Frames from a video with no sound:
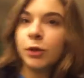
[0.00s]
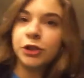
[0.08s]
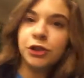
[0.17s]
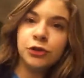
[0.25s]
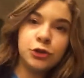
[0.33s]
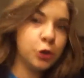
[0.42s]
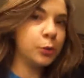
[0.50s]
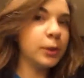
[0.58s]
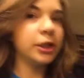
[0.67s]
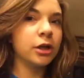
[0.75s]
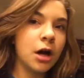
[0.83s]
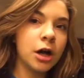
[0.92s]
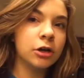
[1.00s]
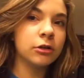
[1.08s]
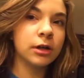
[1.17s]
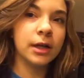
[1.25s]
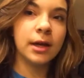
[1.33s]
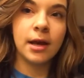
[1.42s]
what do you do when you're
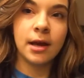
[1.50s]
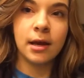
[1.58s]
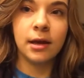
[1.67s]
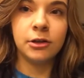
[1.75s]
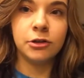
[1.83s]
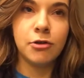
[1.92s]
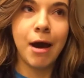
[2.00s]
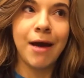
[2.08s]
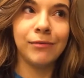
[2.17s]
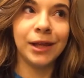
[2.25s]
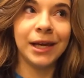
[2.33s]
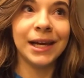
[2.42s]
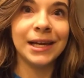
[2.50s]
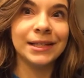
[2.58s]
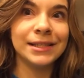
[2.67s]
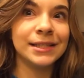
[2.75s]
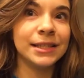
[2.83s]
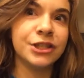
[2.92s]
hungry and you have like an
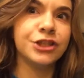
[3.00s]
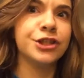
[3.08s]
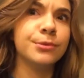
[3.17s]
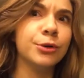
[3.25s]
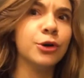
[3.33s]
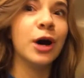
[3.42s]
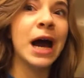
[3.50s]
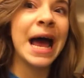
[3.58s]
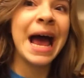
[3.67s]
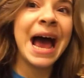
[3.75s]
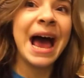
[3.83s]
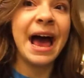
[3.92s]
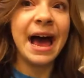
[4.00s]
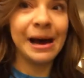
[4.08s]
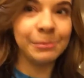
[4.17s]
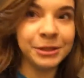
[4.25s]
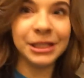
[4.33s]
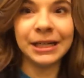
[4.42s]
insatiable
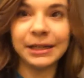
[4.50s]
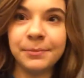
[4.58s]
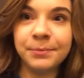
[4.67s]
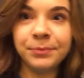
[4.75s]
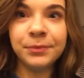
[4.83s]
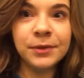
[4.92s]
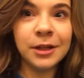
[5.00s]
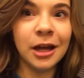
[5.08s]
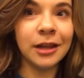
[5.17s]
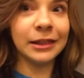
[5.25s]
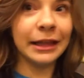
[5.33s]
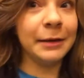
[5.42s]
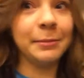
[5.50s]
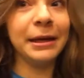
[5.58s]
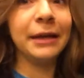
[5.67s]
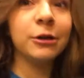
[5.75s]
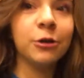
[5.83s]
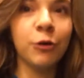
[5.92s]
appetite, like
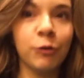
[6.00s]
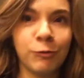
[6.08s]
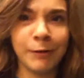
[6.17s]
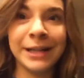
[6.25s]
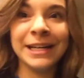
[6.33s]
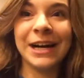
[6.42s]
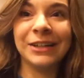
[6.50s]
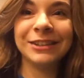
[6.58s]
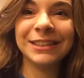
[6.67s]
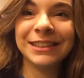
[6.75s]
me right now?